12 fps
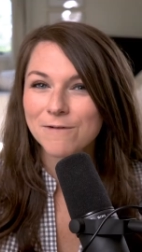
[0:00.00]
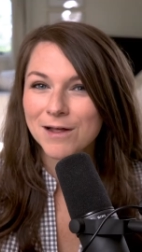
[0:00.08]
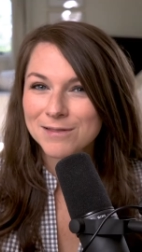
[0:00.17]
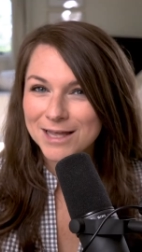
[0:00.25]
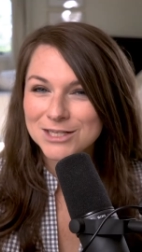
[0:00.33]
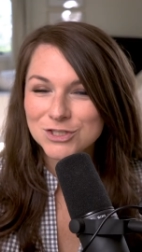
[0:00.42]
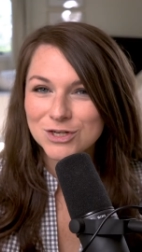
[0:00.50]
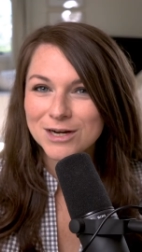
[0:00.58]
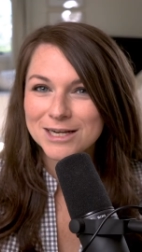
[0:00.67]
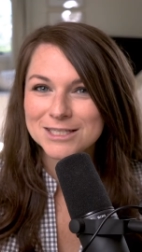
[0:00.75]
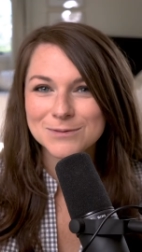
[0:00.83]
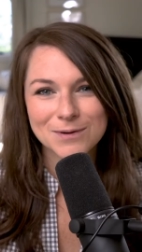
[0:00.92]
Unless you're
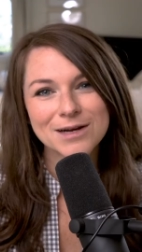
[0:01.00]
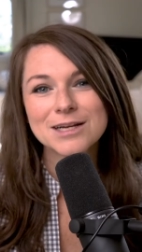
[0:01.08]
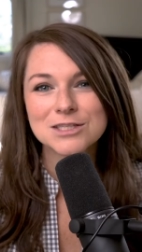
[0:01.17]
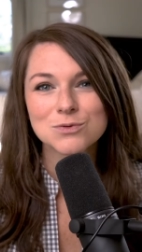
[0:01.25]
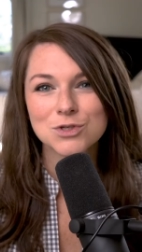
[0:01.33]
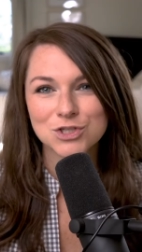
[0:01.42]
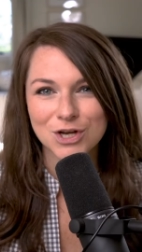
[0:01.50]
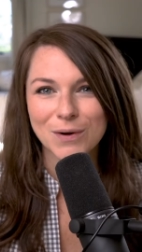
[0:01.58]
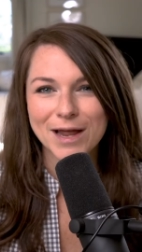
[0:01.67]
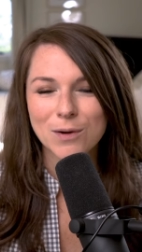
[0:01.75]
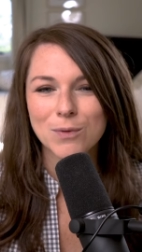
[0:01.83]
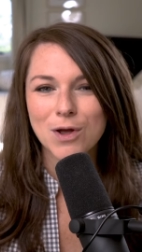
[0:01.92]
experienced with
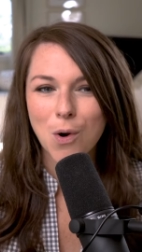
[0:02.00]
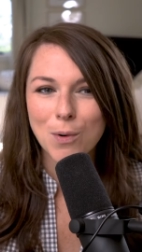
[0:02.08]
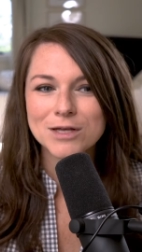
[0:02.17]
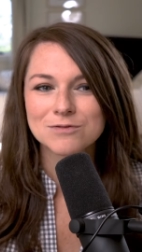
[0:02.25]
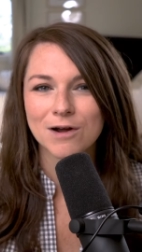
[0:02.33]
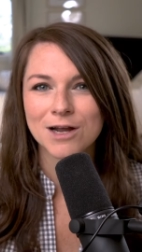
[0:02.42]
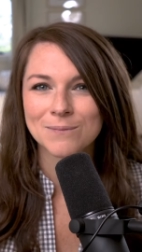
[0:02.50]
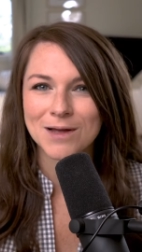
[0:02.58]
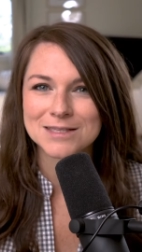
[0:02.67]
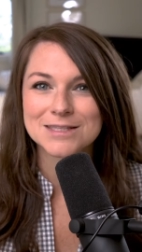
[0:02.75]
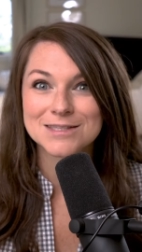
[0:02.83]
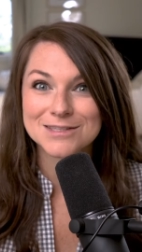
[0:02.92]
Showit, we always
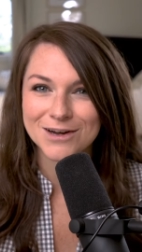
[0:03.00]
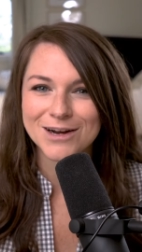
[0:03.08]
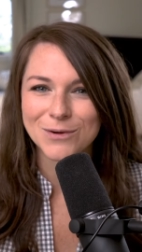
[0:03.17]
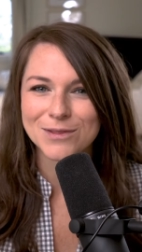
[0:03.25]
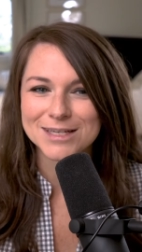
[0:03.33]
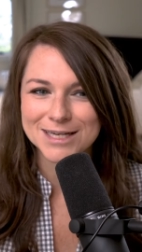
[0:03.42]
recommend starting with a